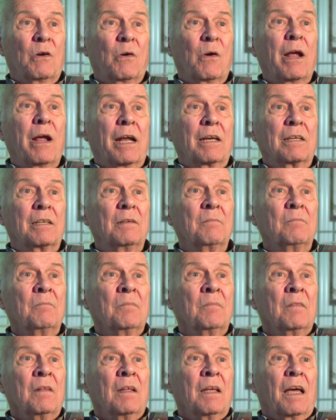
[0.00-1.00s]
correct,
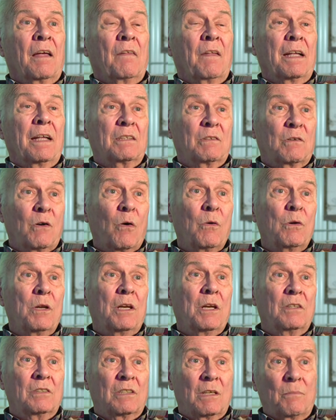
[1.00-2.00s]
and that's grown
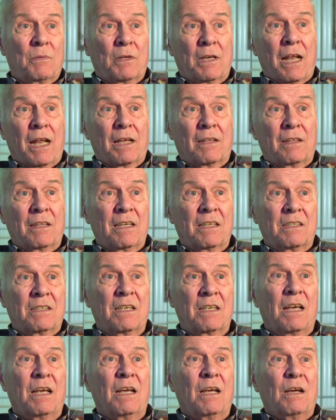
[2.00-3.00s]
into something like this,
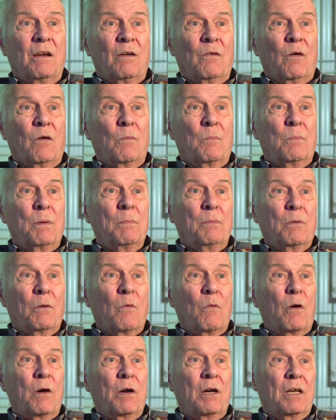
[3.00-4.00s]
where people are
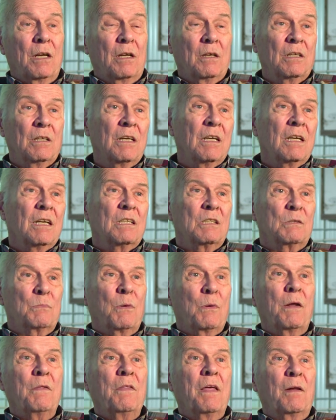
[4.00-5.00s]
wanting to
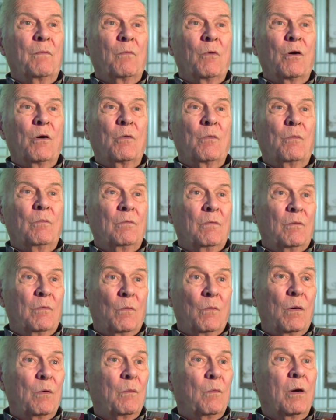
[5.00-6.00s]
spread that word.
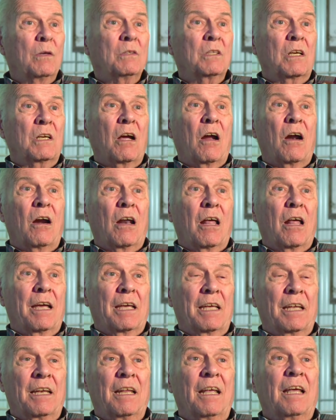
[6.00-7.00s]
What was a car
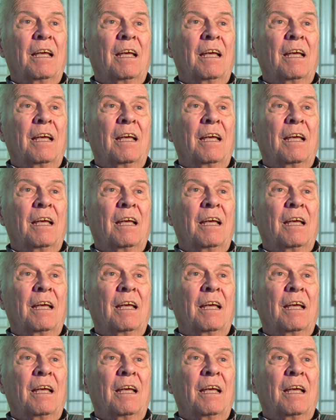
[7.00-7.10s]
like in